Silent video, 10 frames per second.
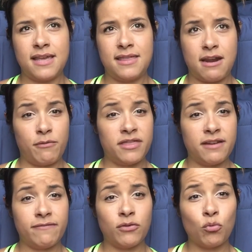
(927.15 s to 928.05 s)
and then I went
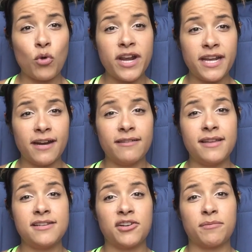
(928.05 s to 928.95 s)
there for 1 year, they
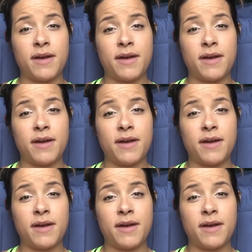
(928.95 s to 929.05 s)
took